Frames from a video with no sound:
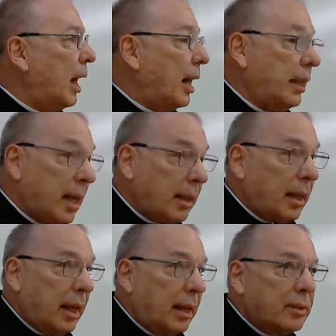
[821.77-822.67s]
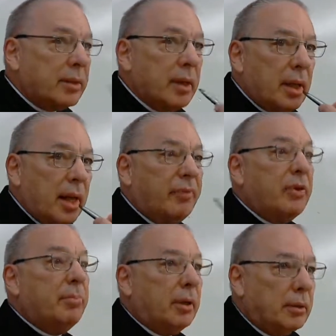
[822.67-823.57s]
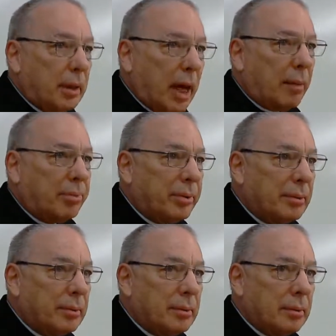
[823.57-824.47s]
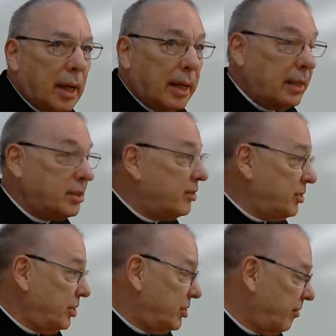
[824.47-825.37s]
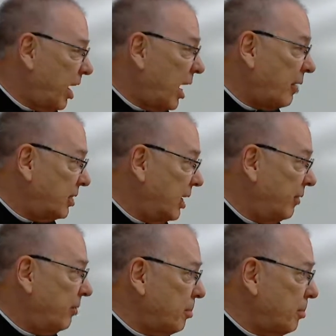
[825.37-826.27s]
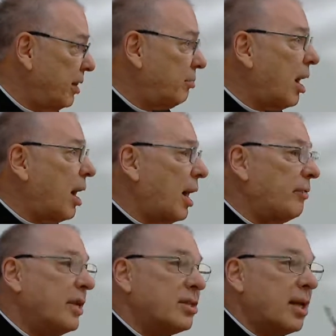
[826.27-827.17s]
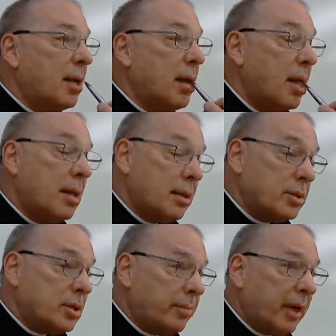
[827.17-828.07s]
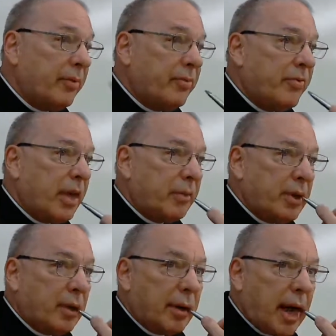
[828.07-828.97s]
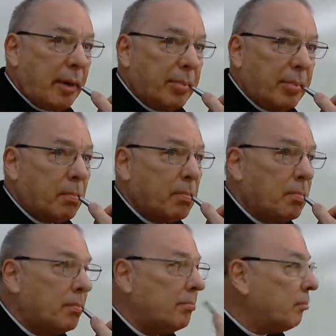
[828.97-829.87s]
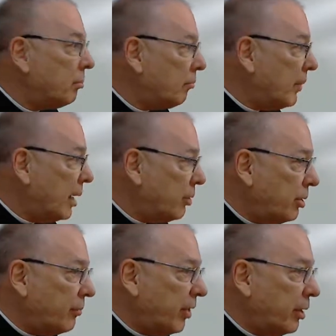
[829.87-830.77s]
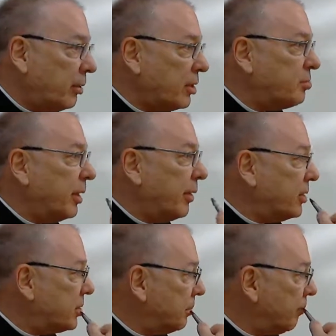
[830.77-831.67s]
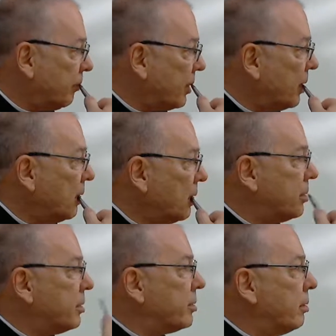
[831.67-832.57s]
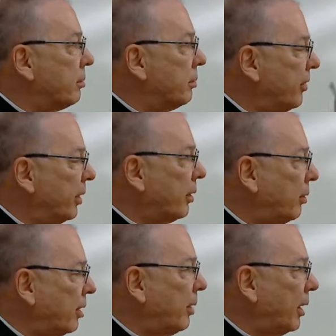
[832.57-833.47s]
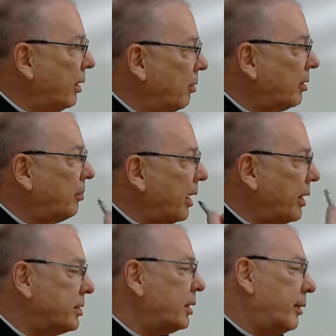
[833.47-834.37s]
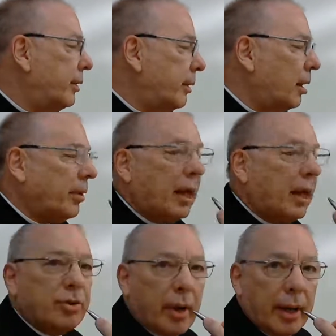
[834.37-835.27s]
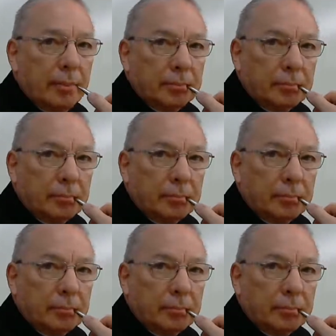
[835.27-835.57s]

On the other hand, if you build it up, and it survives and even might thrive, he said, this would be a feather in your cap, huh? And a very good experience. So the fellow thought about it, he called him back, he said, okay, I'll try it.